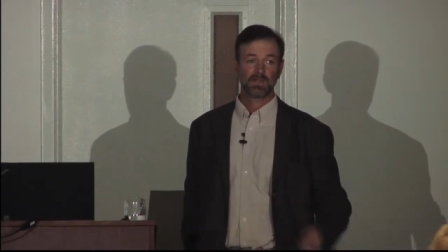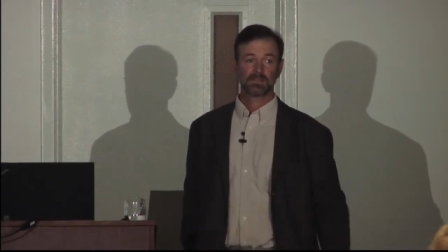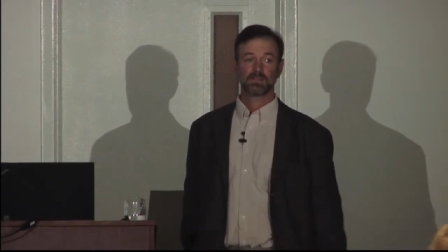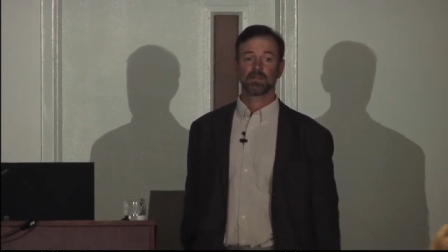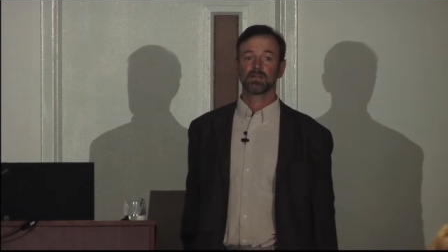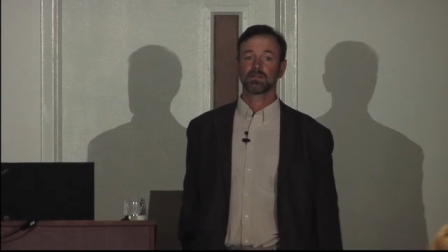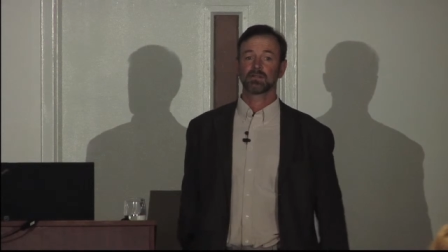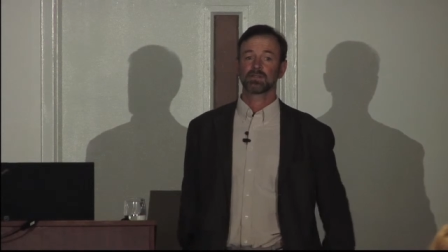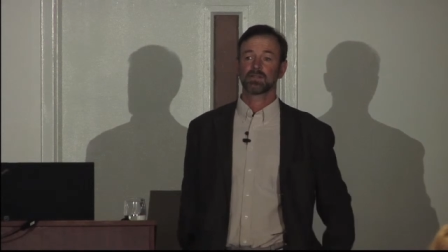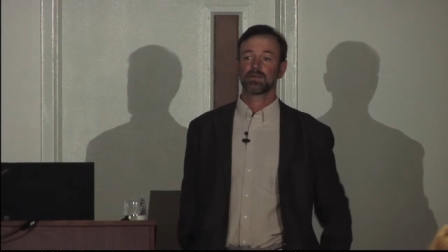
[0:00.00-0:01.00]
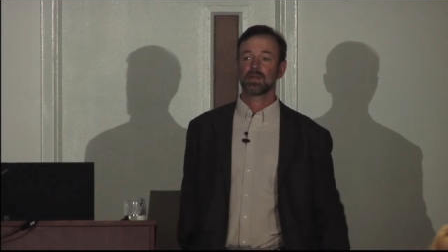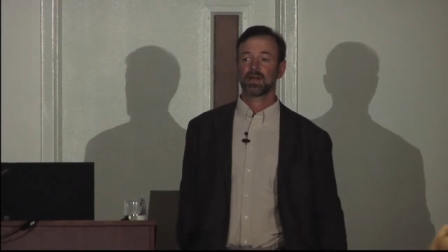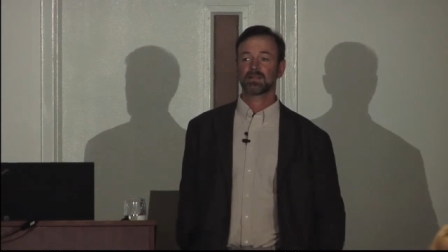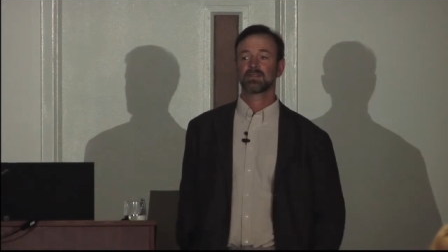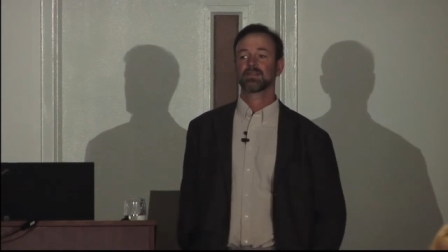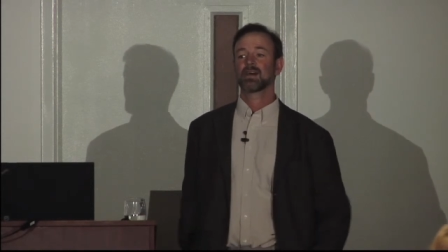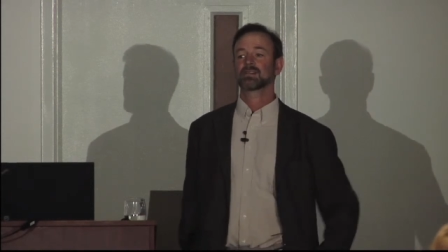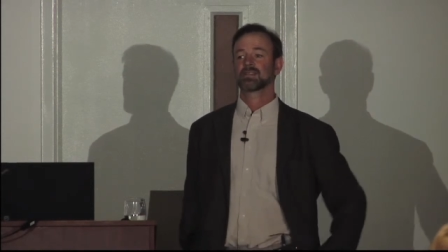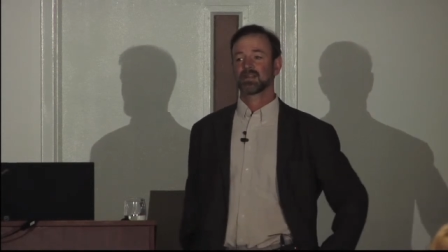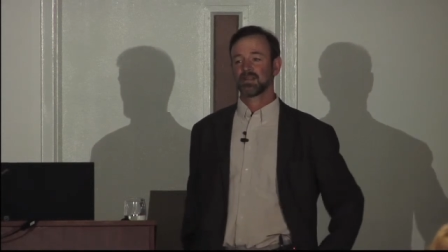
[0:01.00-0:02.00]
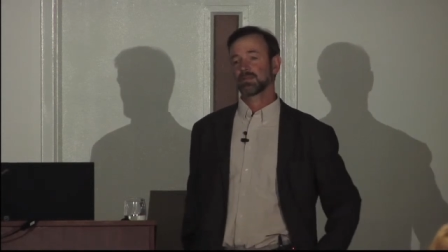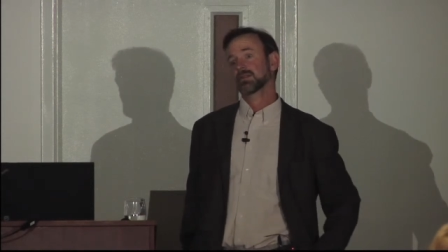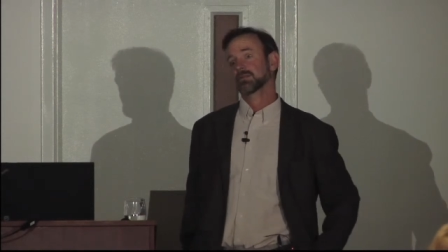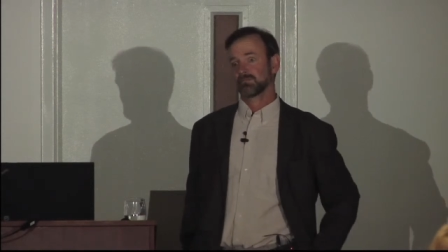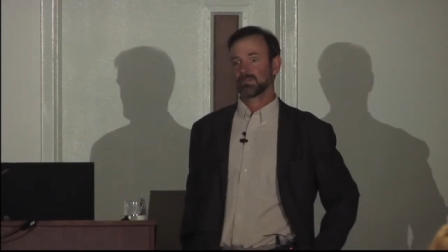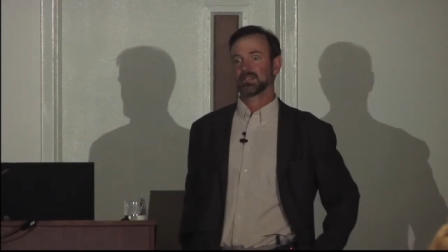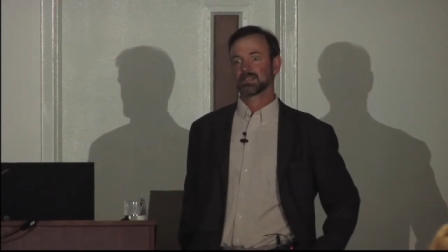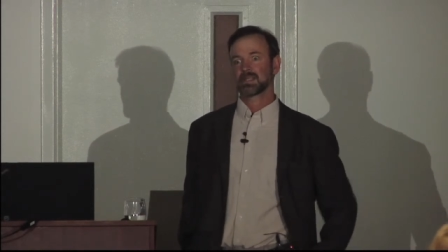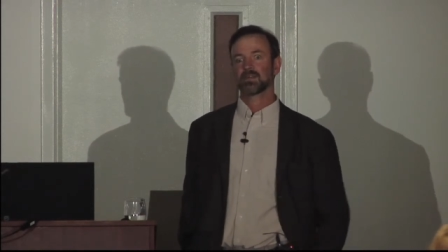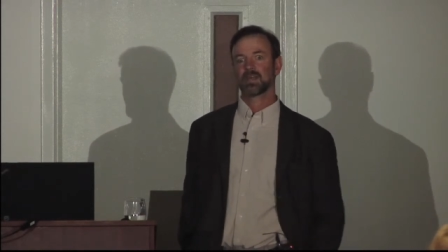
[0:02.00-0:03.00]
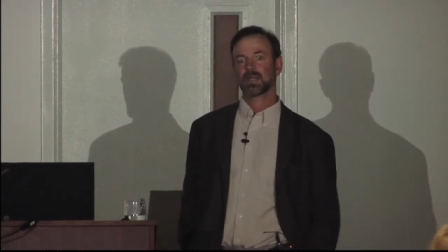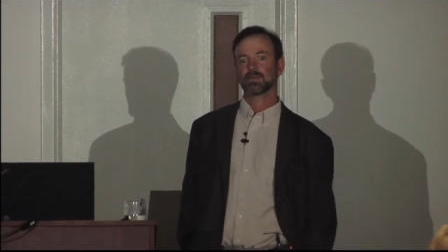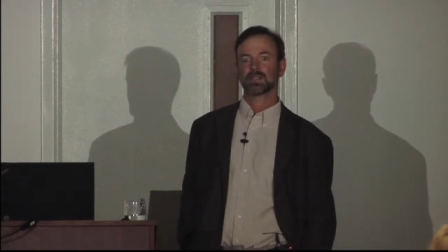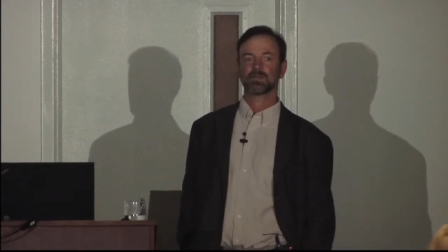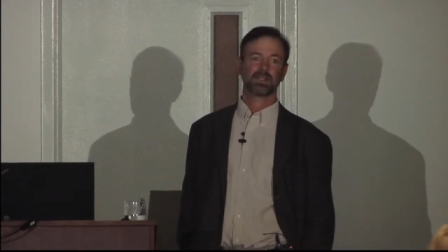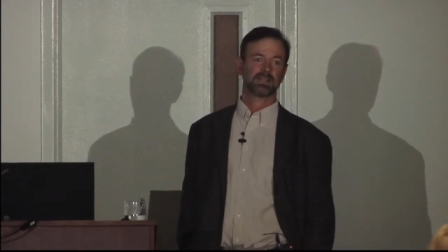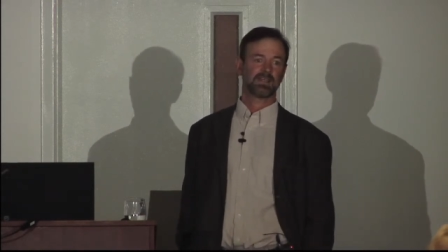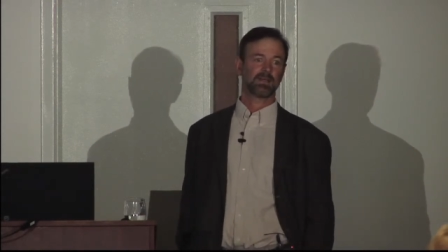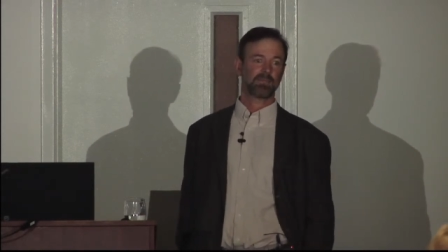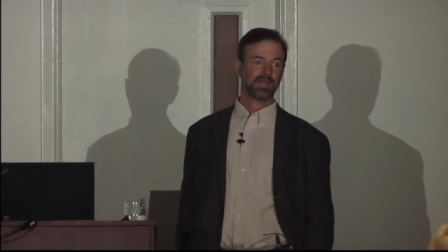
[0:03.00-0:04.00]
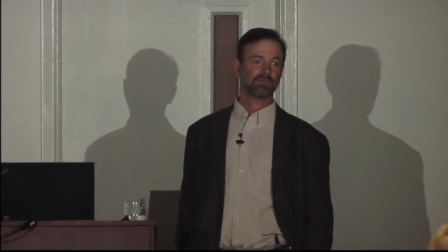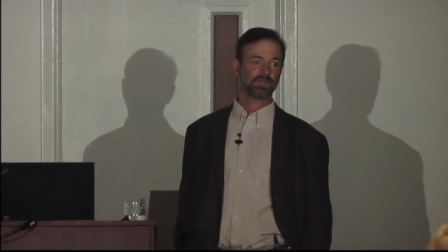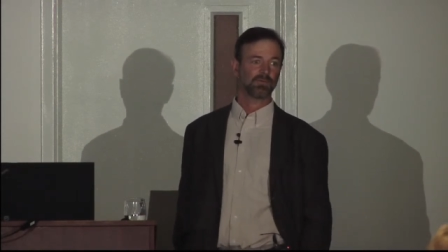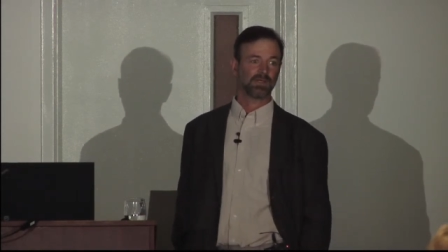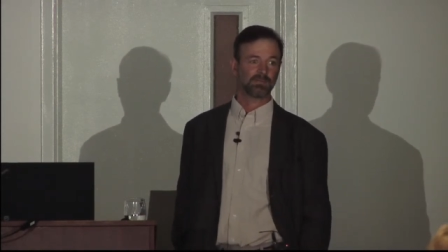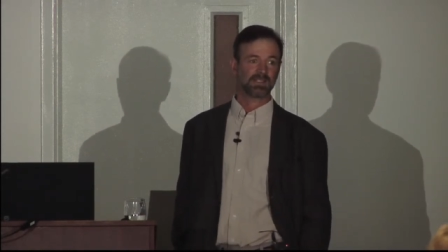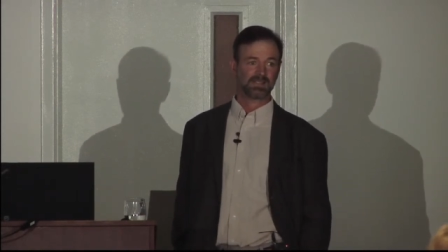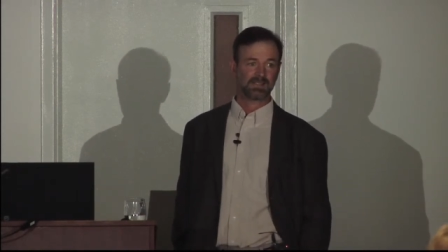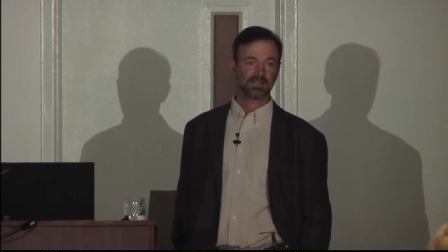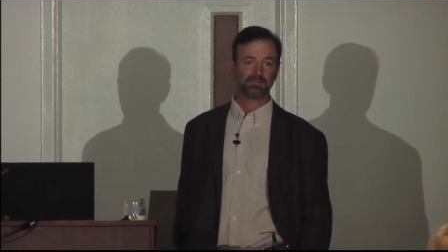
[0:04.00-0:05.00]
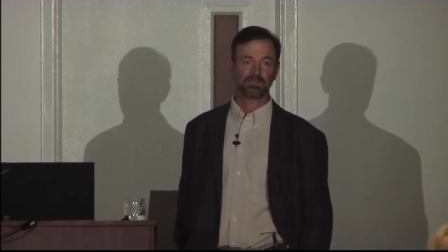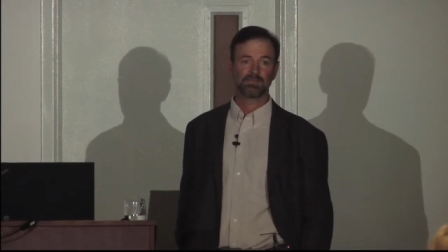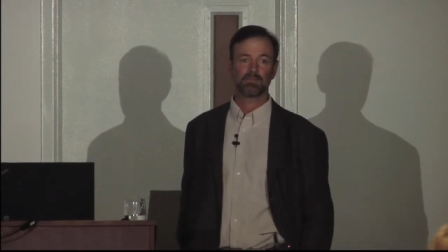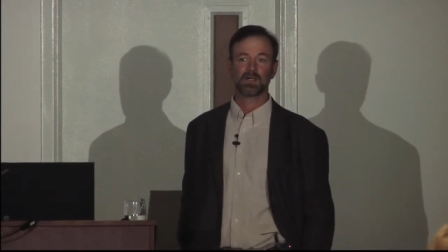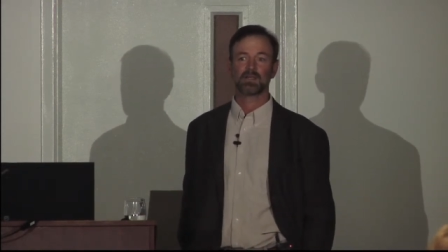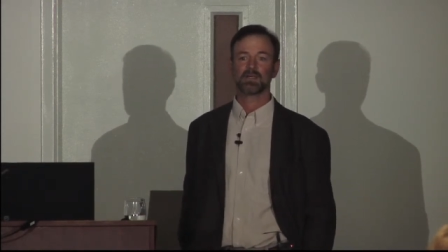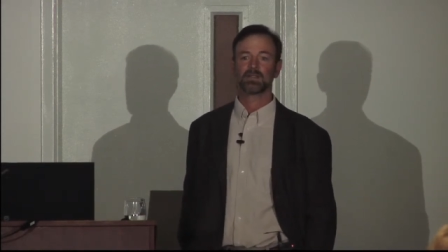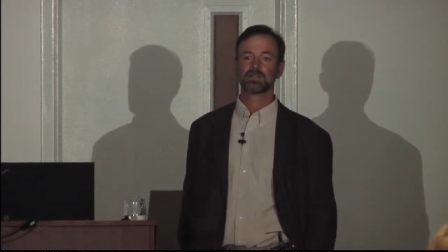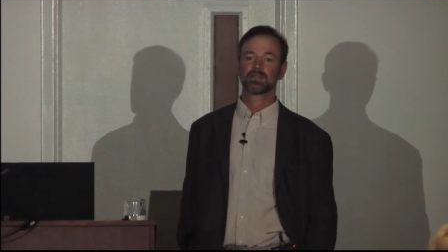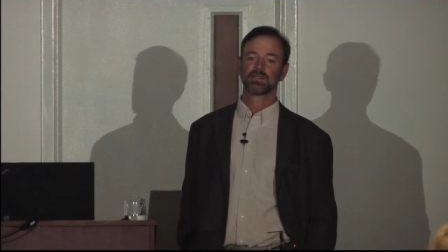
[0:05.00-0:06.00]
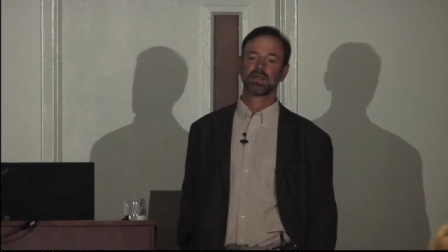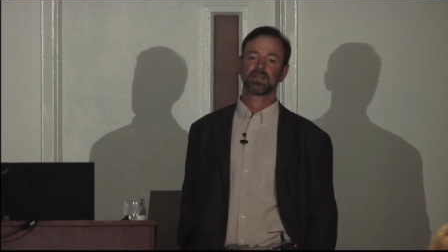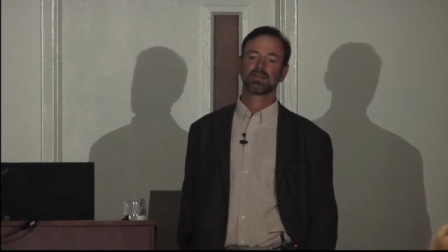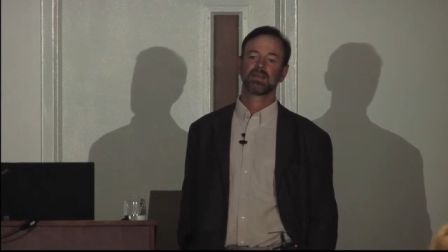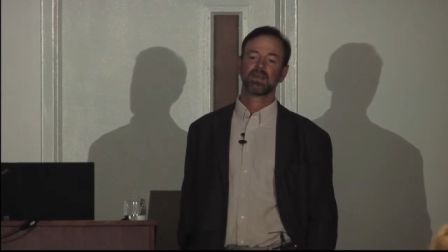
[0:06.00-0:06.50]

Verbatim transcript: So, so they're not, they're not, I mean, they're big, scary animals. I would not get in a pen with one myself, but that,